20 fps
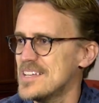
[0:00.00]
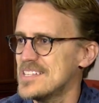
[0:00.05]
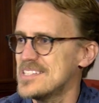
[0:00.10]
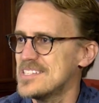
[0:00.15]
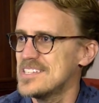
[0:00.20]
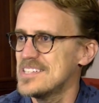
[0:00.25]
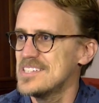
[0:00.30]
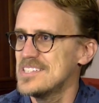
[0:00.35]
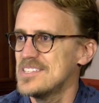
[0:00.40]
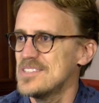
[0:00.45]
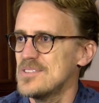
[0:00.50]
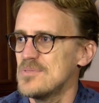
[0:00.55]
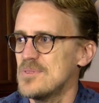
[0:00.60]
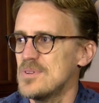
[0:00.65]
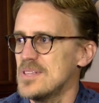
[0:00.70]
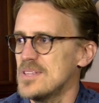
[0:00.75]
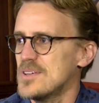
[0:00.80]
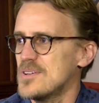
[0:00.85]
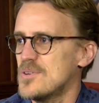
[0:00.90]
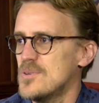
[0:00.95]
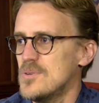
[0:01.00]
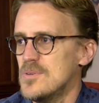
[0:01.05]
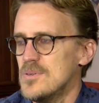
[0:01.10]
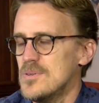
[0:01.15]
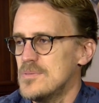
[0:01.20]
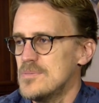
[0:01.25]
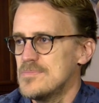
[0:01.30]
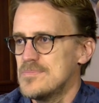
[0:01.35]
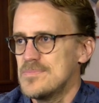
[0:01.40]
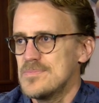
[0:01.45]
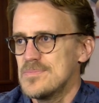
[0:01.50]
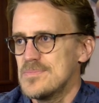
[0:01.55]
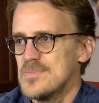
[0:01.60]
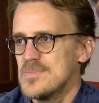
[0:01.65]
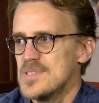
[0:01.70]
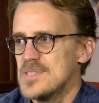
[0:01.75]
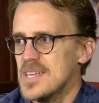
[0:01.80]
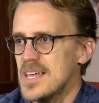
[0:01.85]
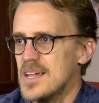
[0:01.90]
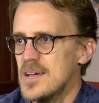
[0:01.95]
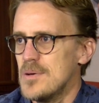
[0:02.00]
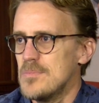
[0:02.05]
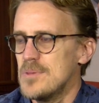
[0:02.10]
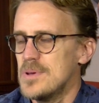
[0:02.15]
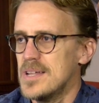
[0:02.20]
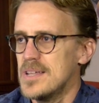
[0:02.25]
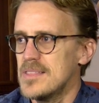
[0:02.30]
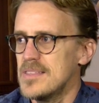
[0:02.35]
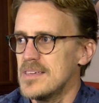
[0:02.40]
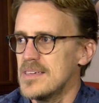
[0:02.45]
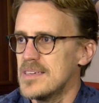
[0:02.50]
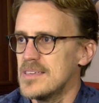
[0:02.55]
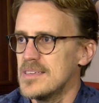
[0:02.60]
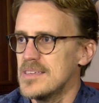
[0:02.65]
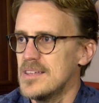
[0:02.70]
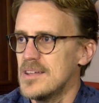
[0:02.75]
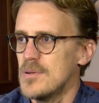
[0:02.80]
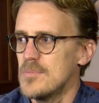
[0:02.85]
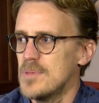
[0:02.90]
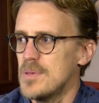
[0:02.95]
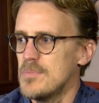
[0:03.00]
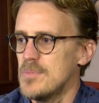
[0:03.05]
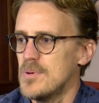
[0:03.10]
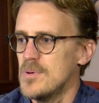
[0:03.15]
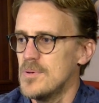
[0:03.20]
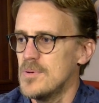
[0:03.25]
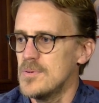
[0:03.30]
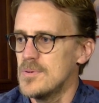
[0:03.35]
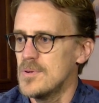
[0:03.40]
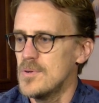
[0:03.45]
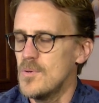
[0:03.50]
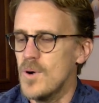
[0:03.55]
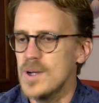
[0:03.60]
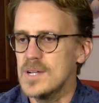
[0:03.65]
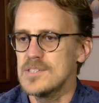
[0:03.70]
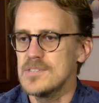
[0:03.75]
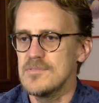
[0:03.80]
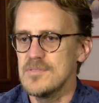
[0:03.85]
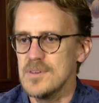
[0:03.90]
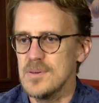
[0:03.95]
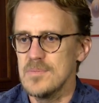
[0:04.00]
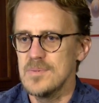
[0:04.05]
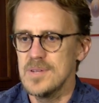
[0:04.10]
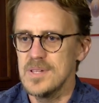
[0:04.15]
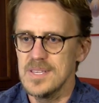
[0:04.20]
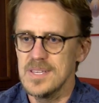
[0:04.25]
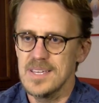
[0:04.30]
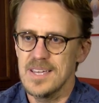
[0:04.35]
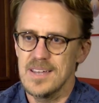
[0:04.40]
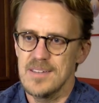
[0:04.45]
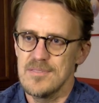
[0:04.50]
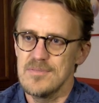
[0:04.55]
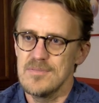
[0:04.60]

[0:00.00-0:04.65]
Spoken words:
it's a really cool setup. Andrew Jones is the Jungle Book's animation